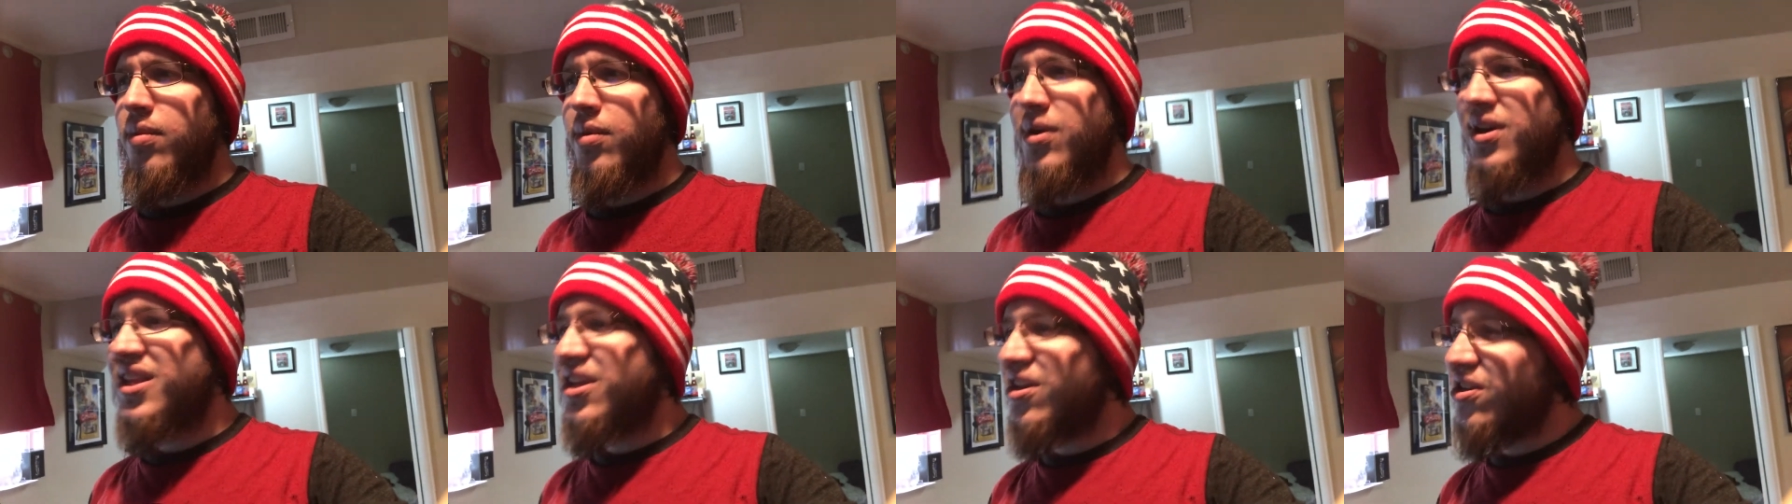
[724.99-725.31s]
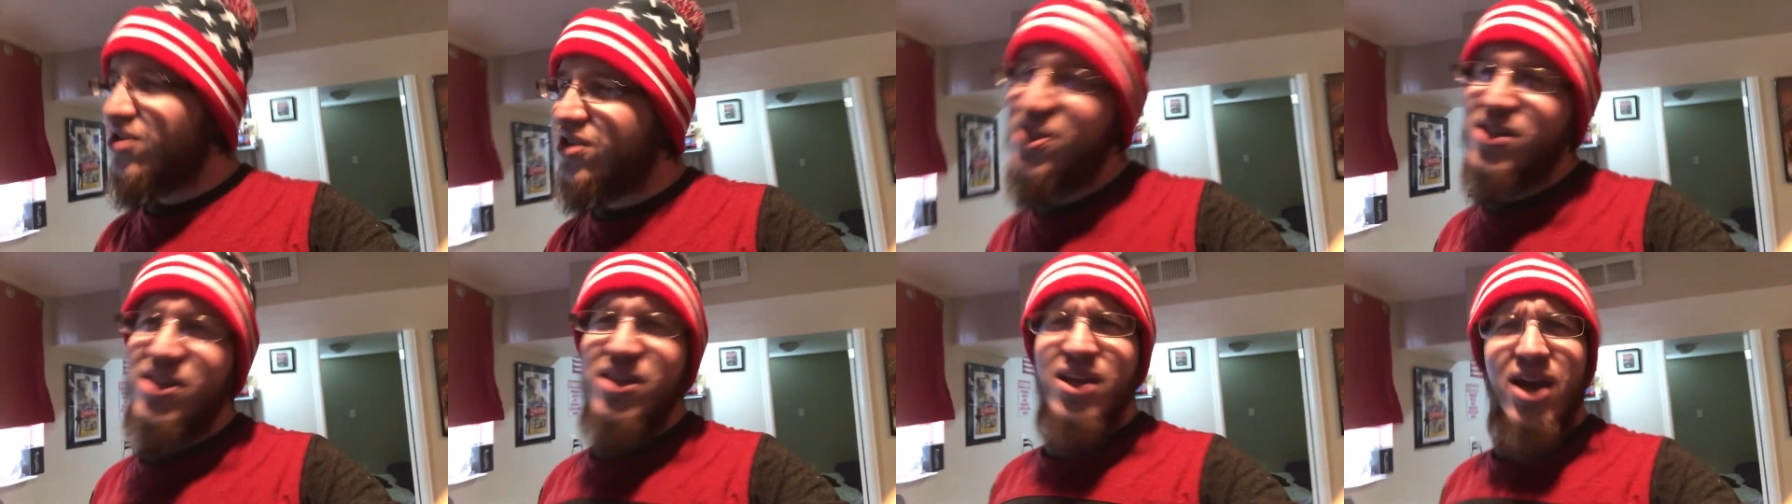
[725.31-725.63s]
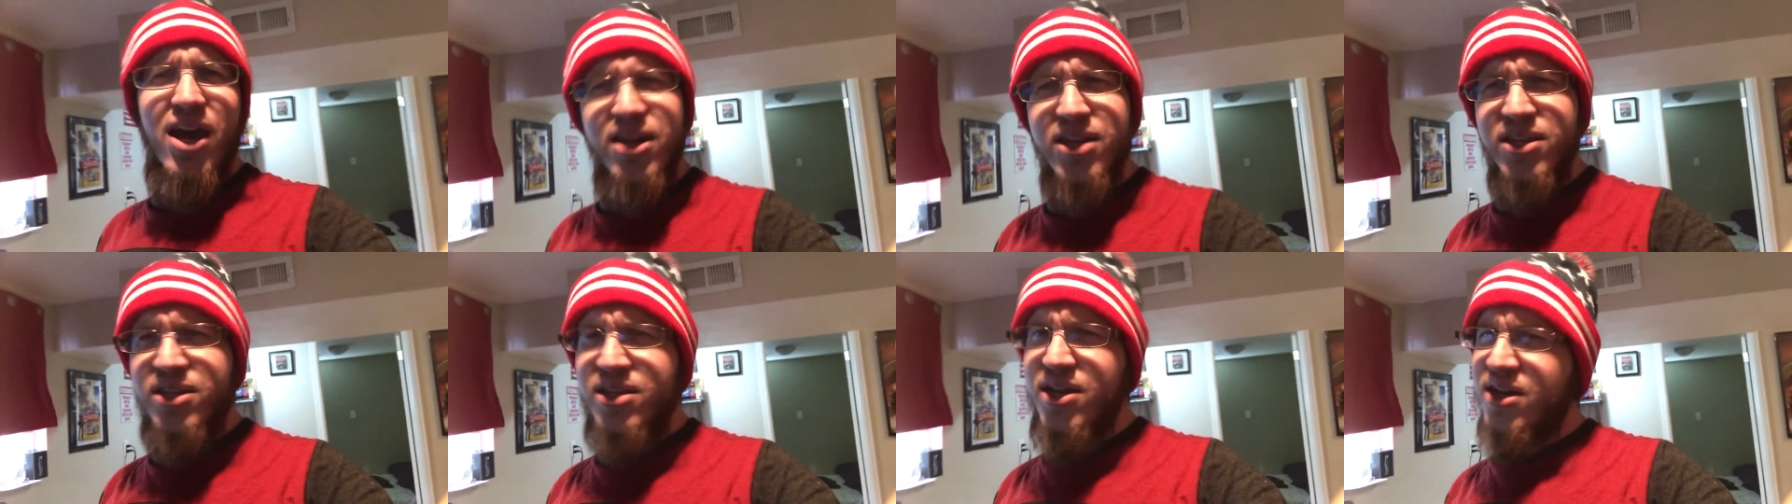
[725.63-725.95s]
there's
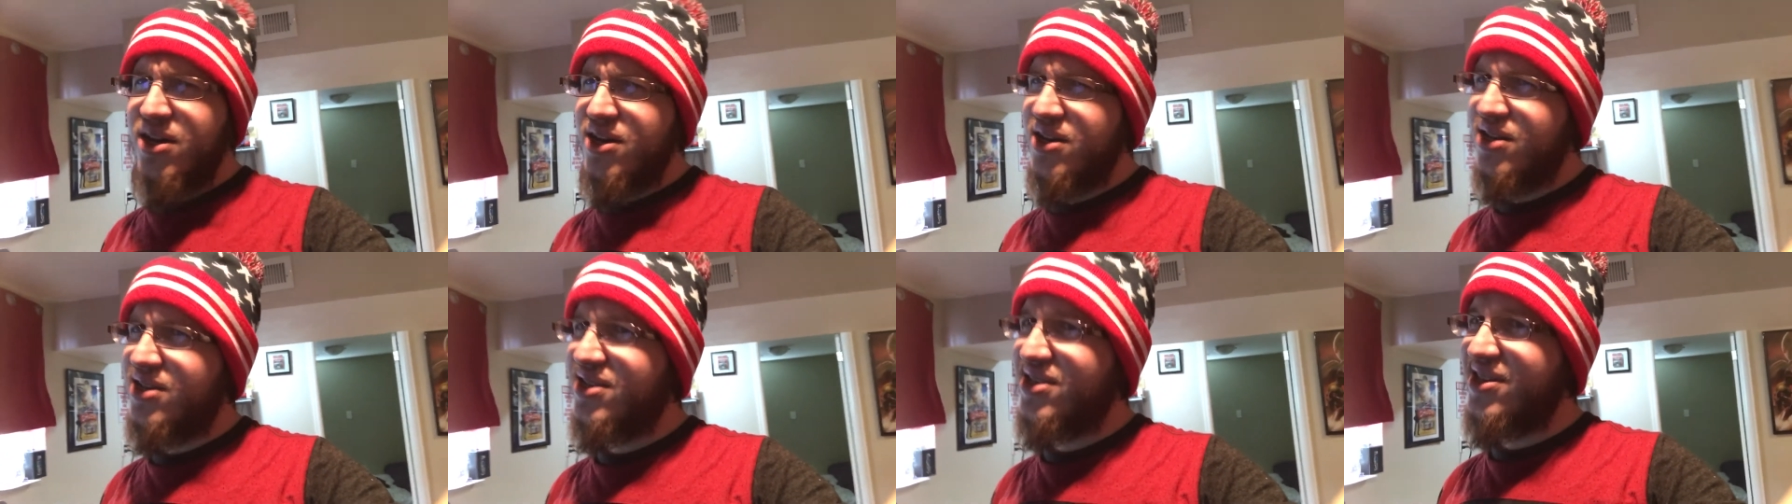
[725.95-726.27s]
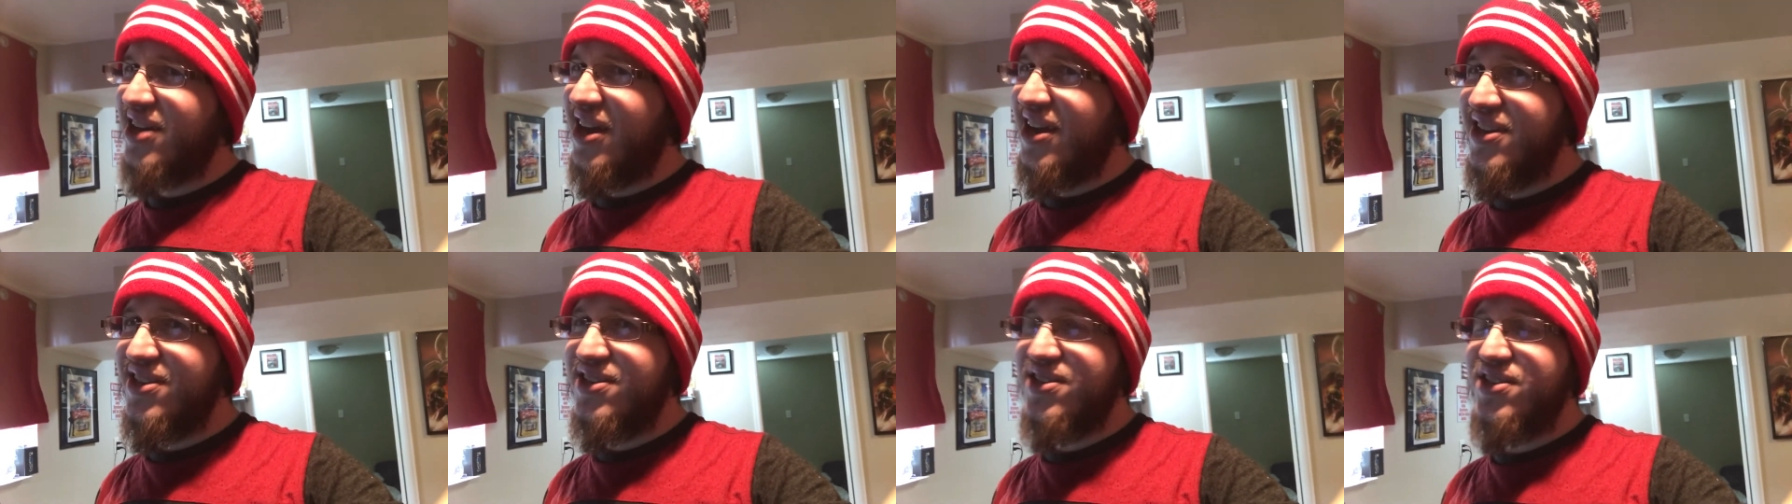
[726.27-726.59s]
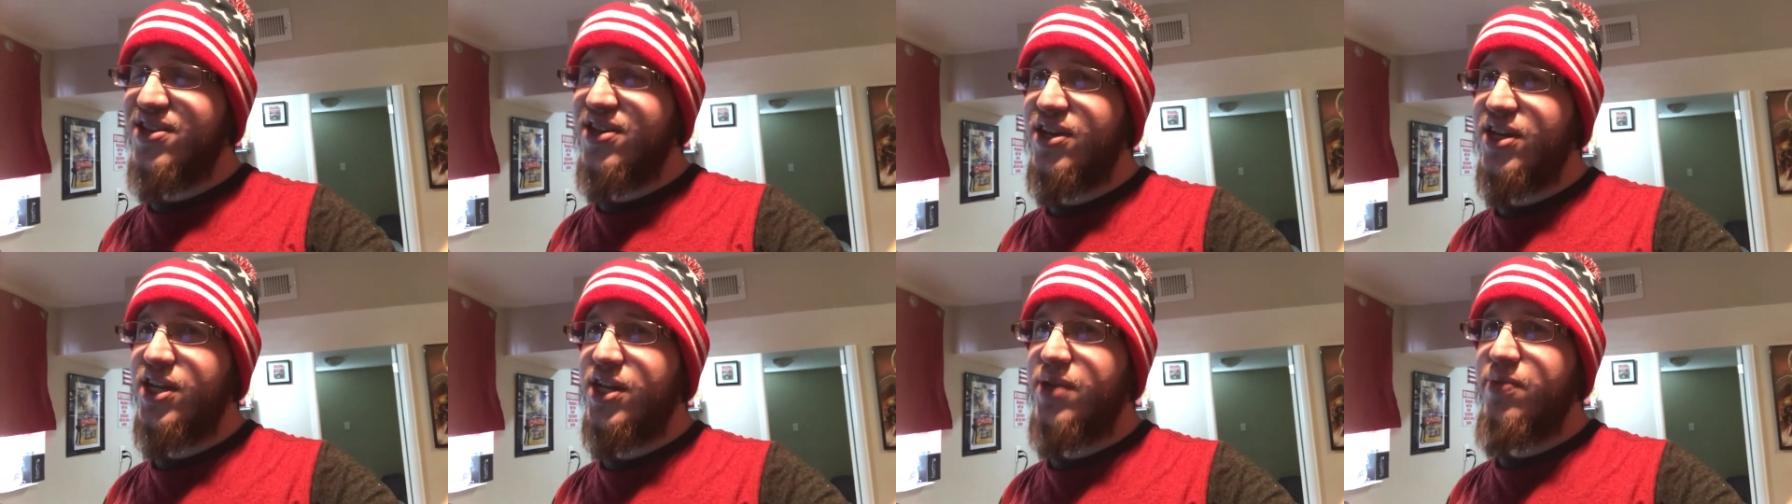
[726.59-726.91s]
not a ton of
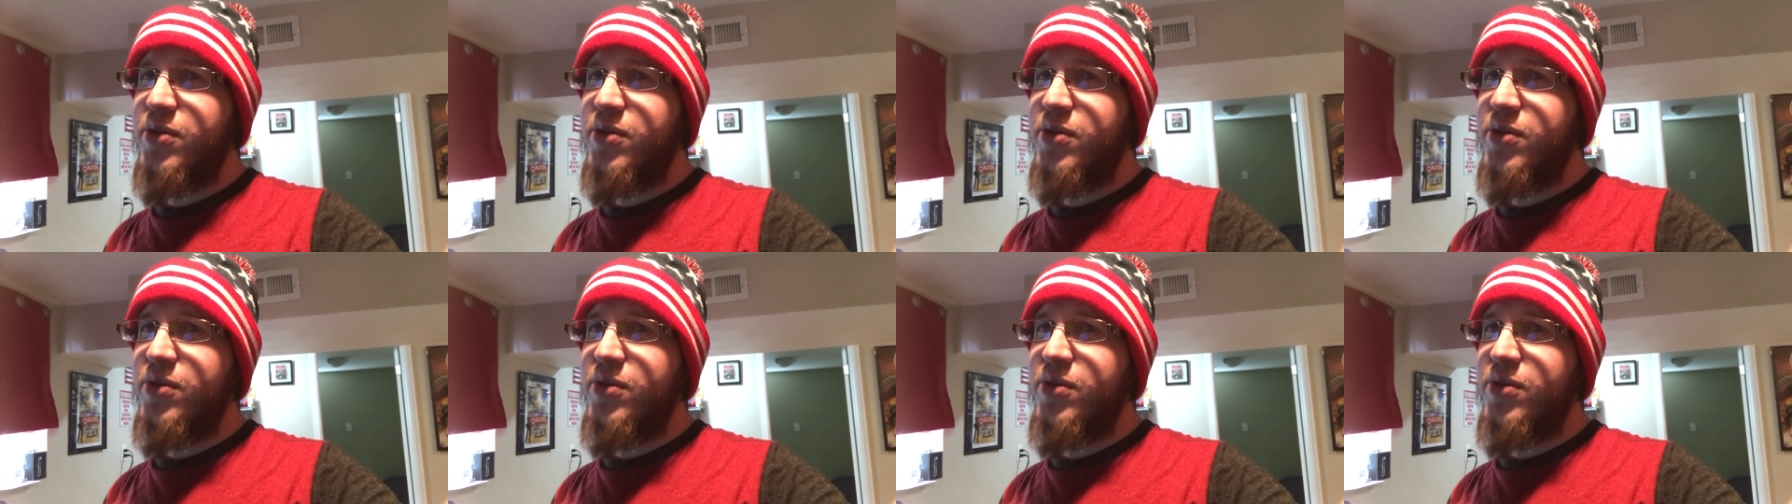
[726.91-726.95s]
sightseeing